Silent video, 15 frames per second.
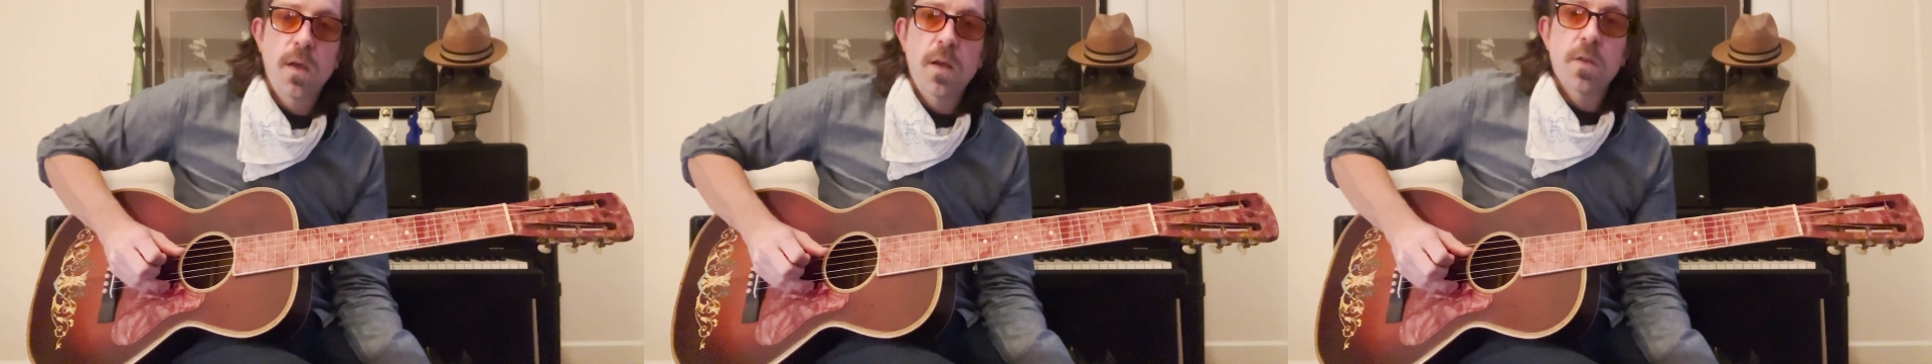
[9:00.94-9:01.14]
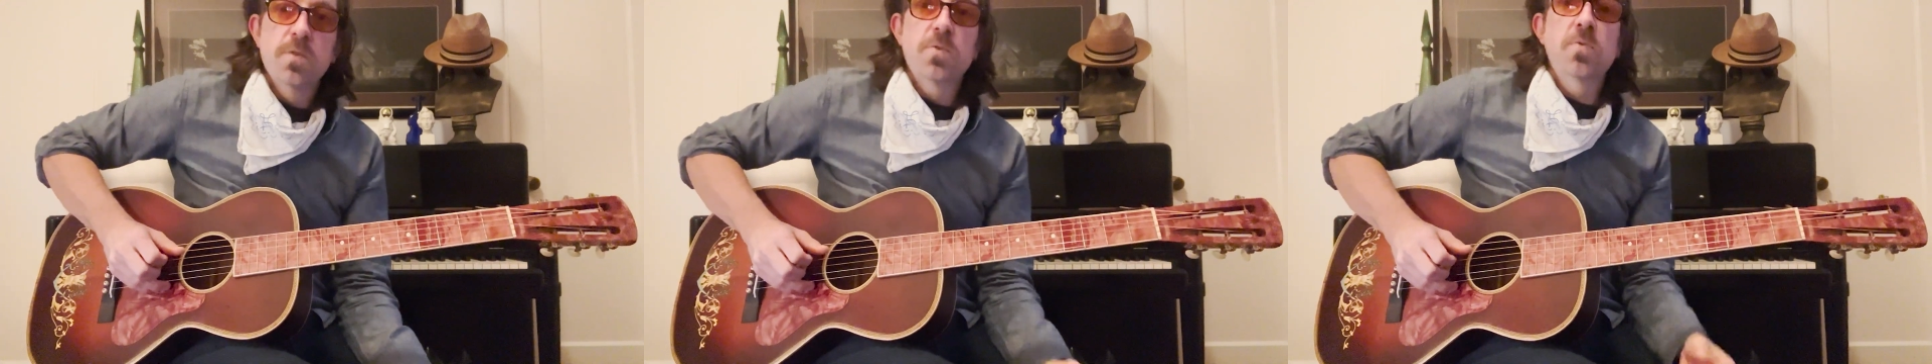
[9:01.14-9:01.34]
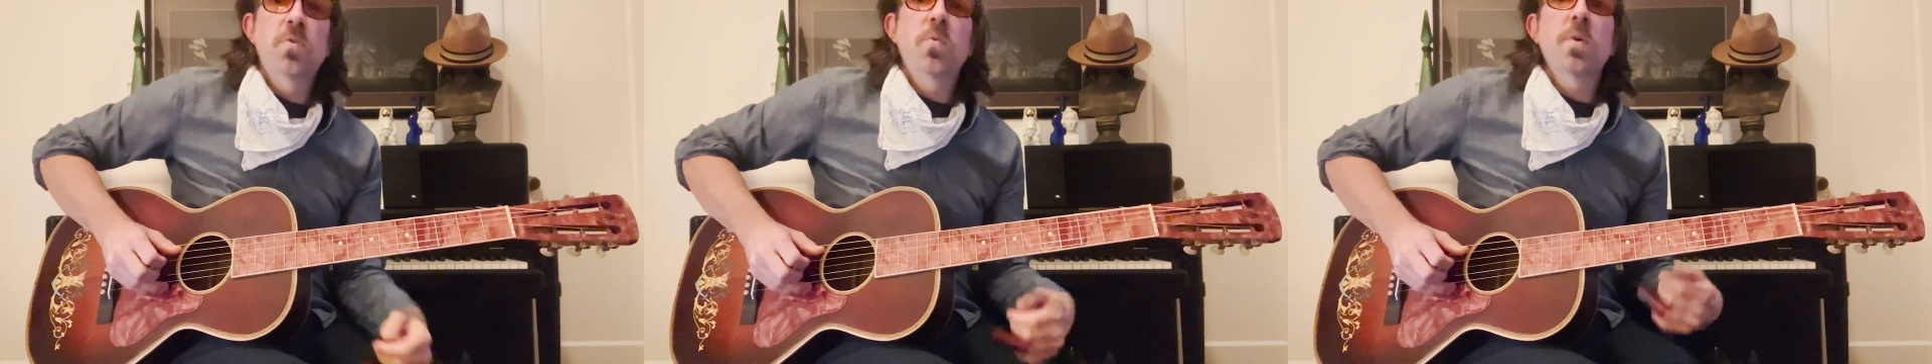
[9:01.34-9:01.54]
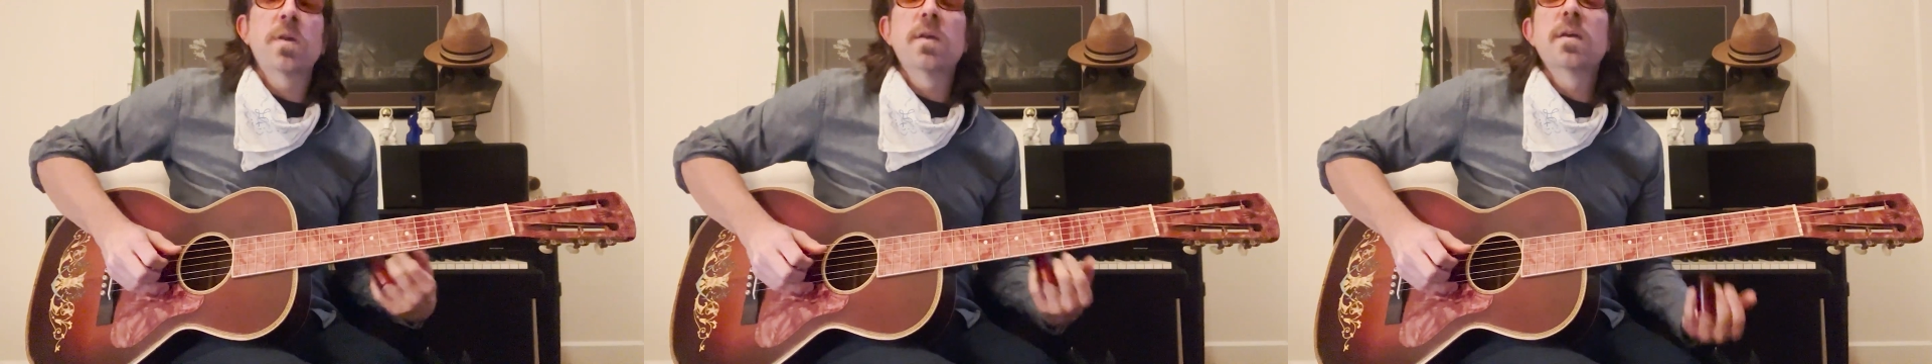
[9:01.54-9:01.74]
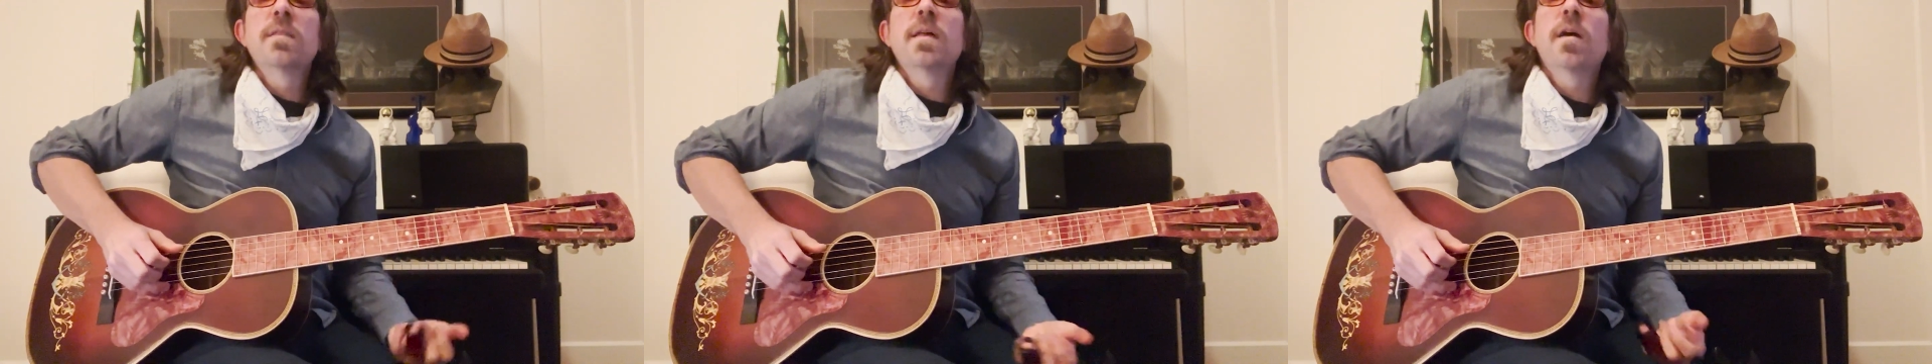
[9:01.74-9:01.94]
The sooner we
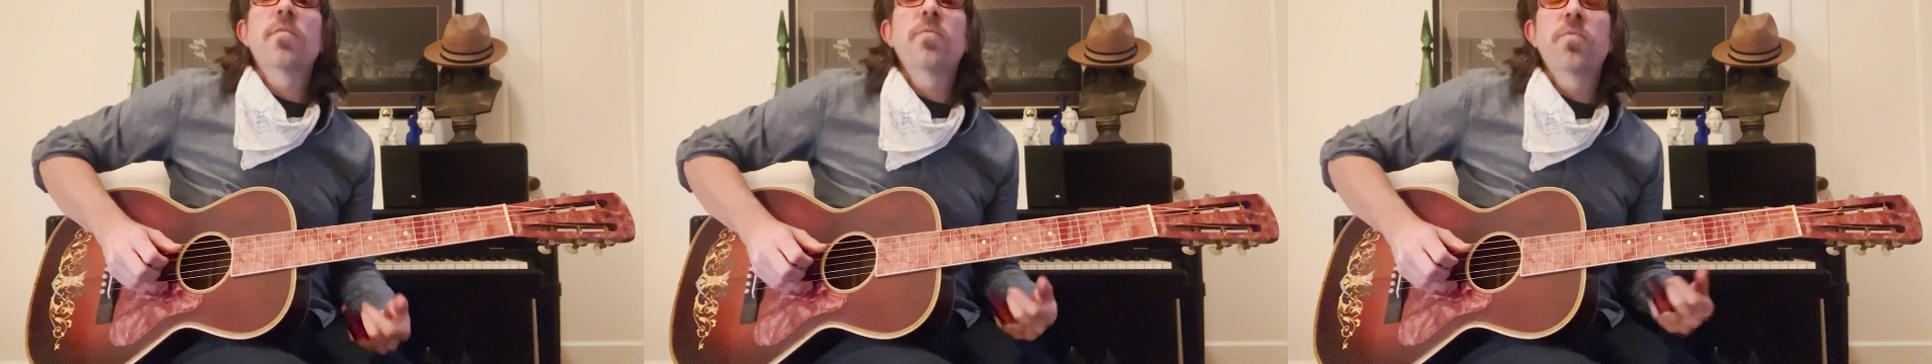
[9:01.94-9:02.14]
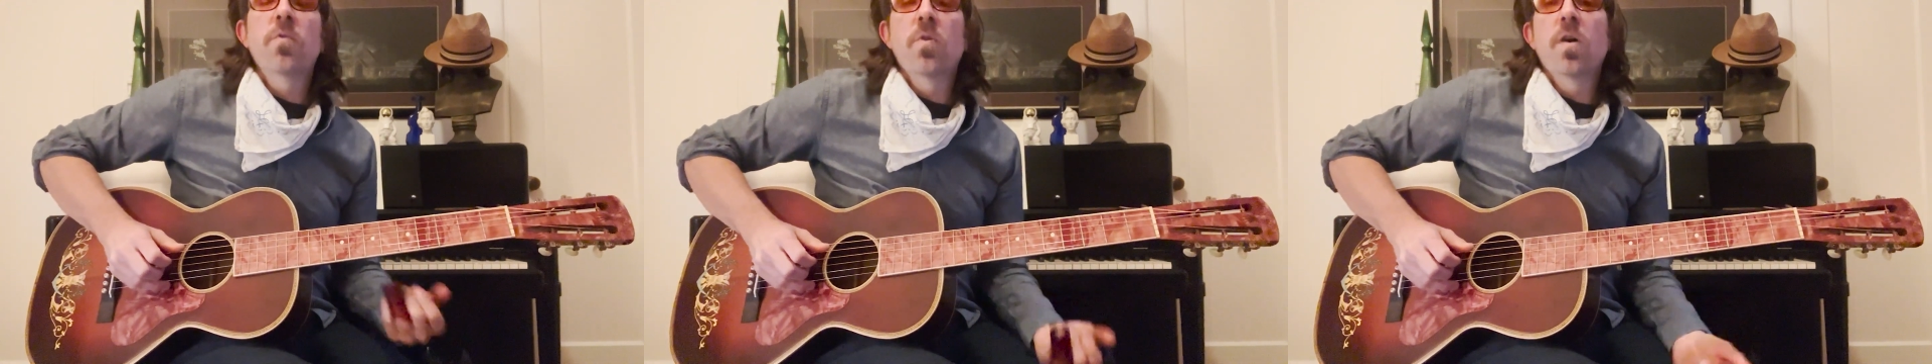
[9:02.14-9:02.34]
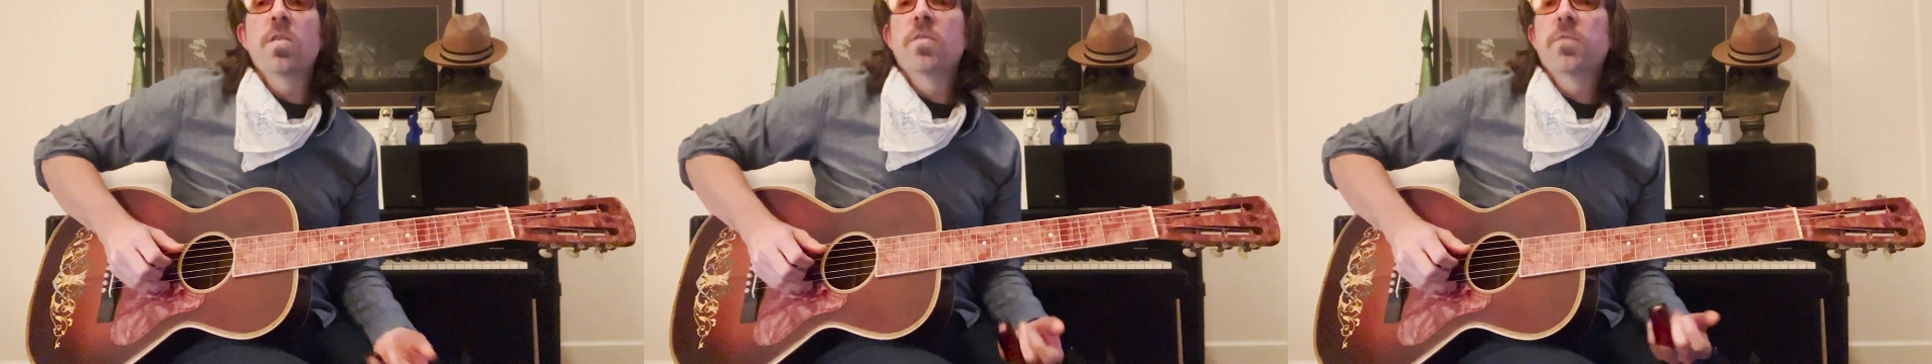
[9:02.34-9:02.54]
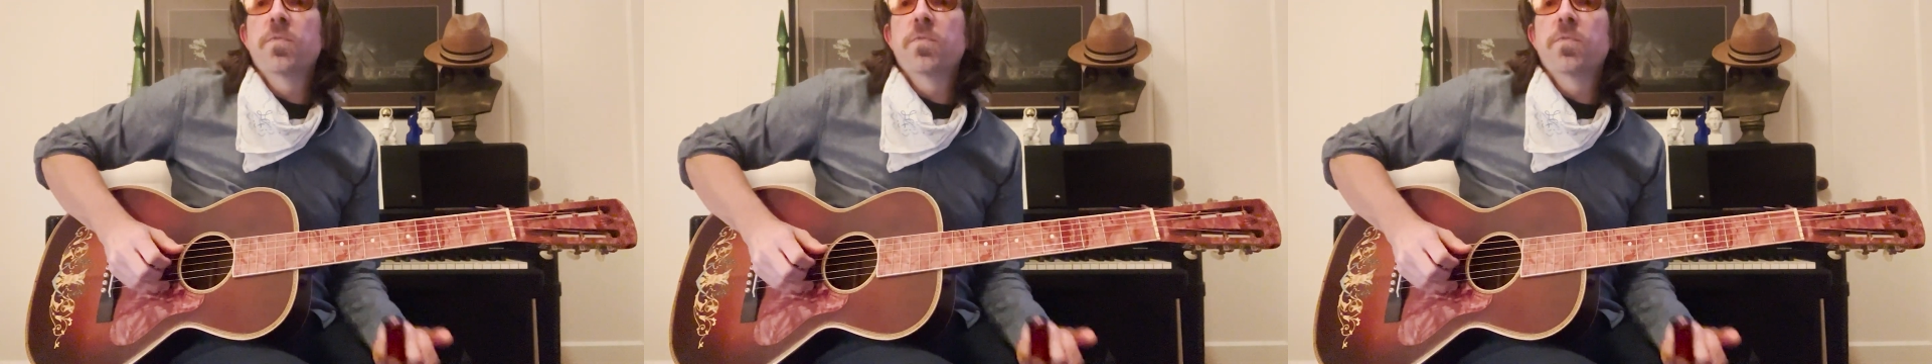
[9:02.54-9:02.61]
can get that 4 on the